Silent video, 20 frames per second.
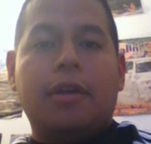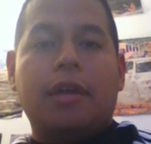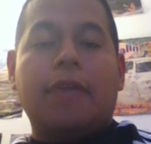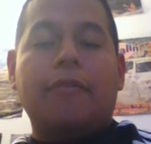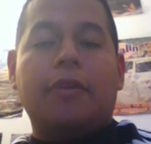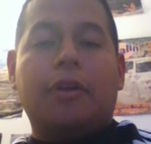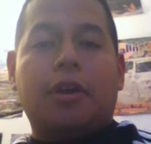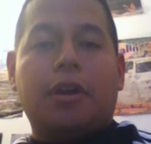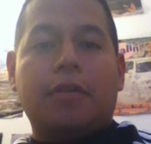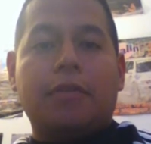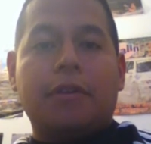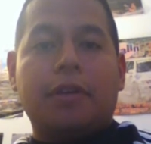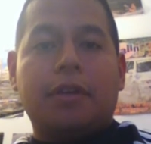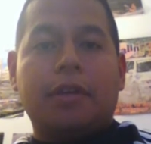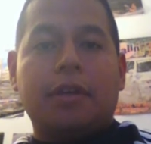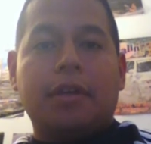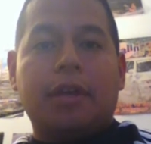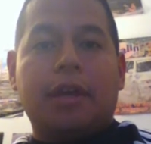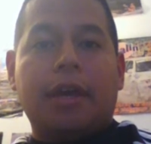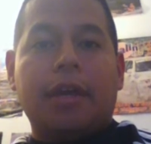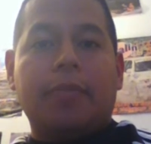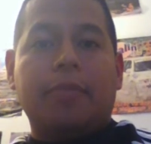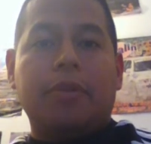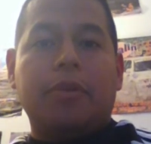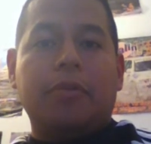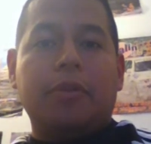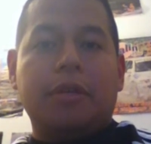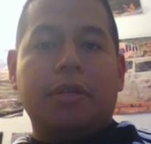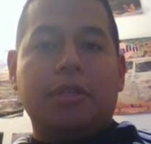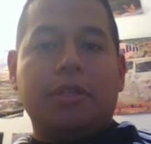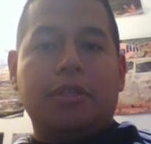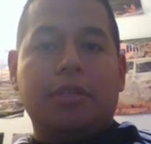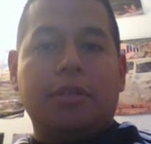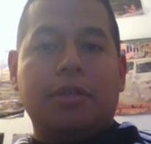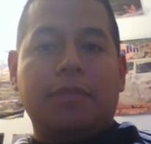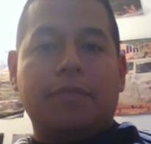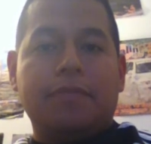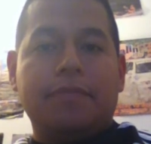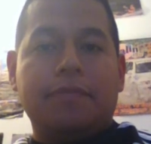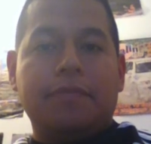Kevin Harvick had a blown
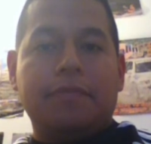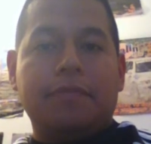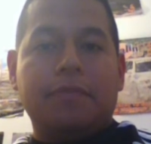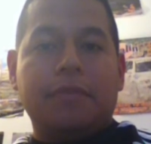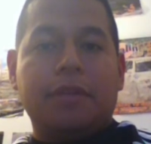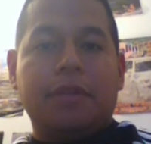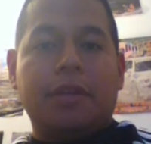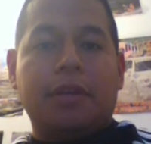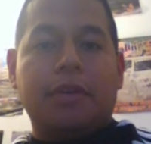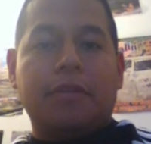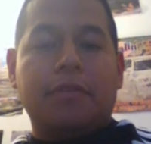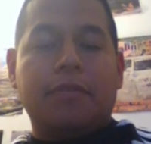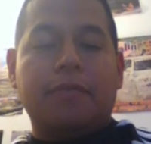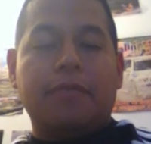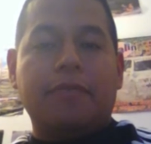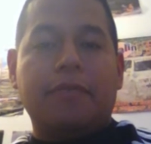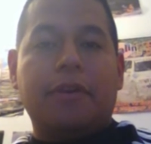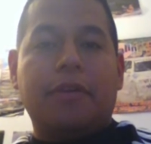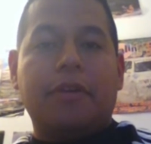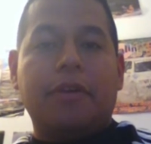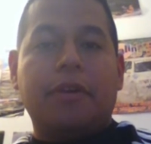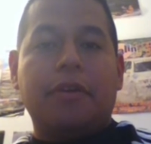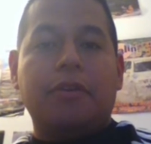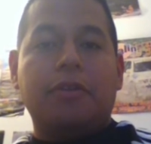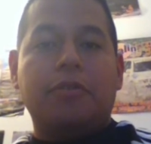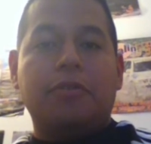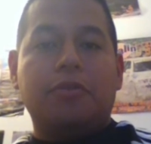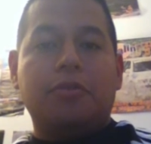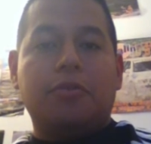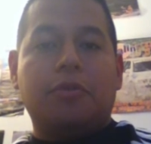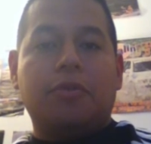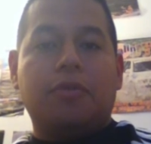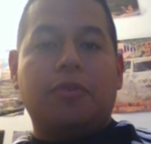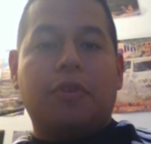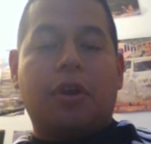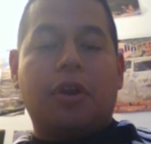engine, you know, very unusual